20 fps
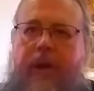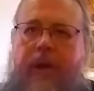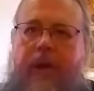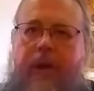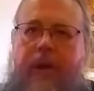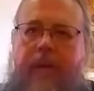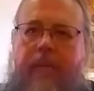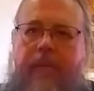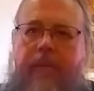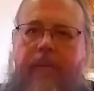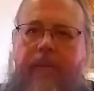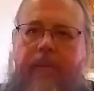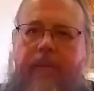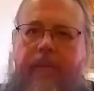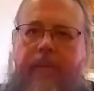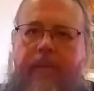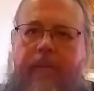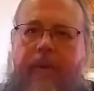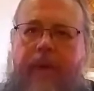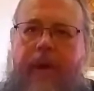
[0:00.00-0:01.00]
um,
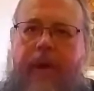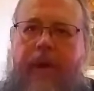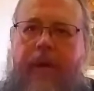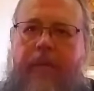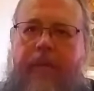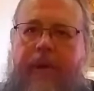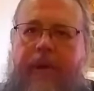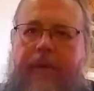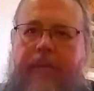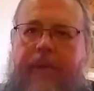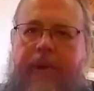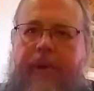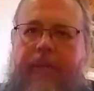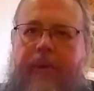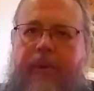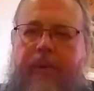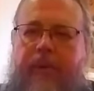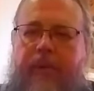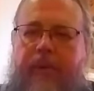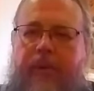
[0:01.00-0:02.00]
uh, many
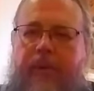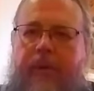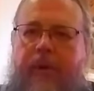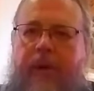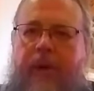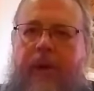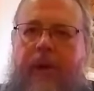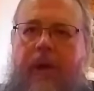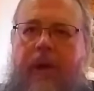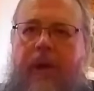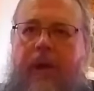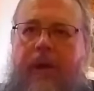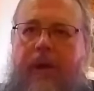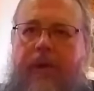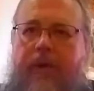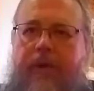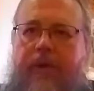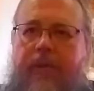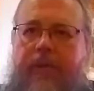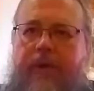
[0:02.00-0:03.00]
people were
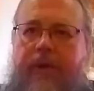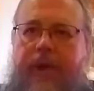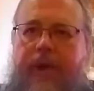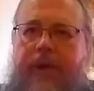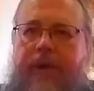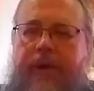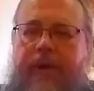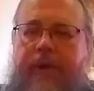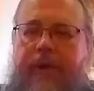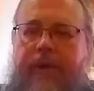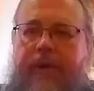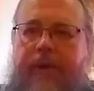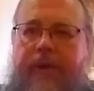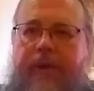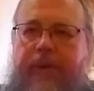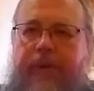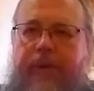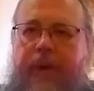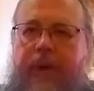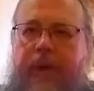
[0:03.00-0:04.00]
uh, subjected to
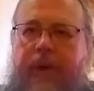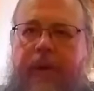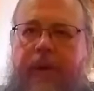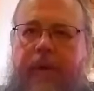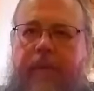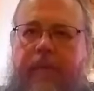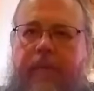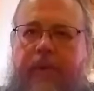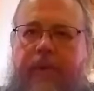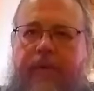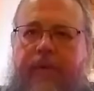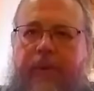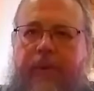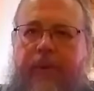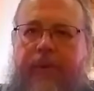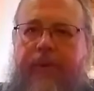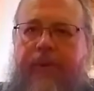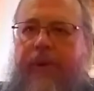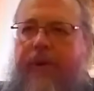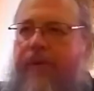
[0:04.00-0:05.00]
uh,
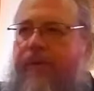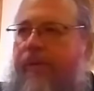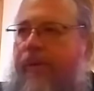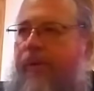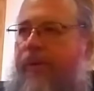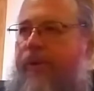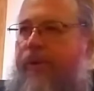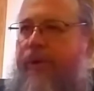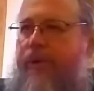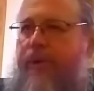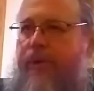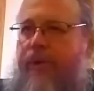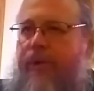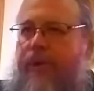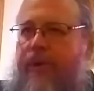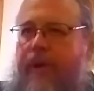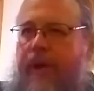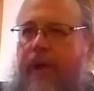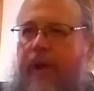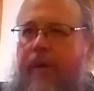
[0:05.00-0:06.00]
forced conversion to
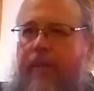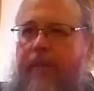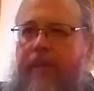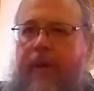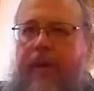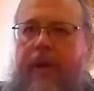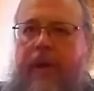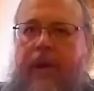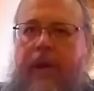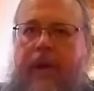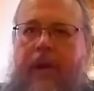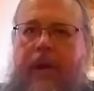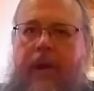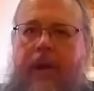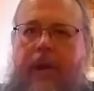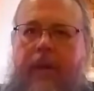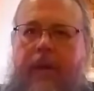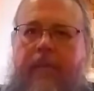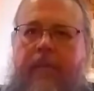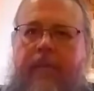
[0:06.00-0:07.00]
Islam.
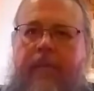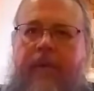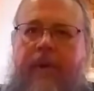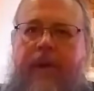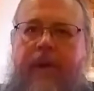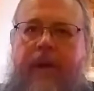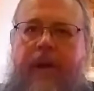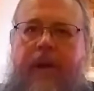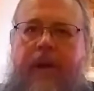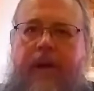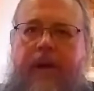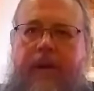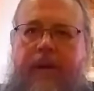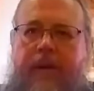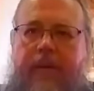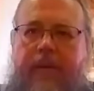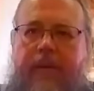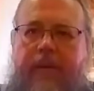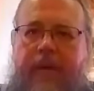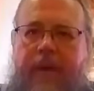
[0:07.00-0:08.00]
Um, uh,
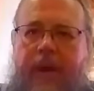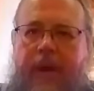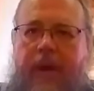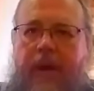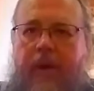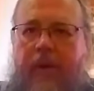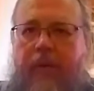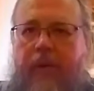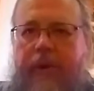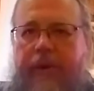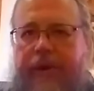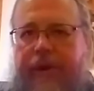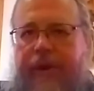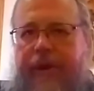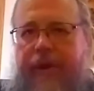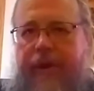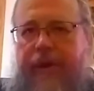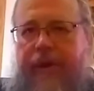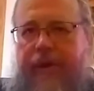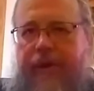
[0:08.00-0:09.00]
one
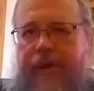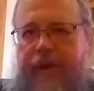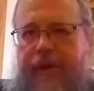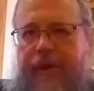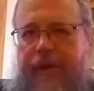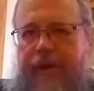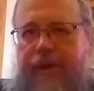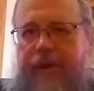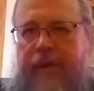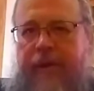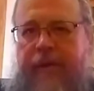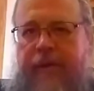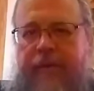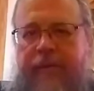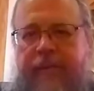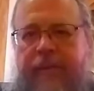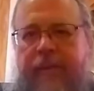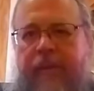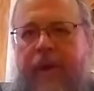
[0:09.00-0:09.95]
thing that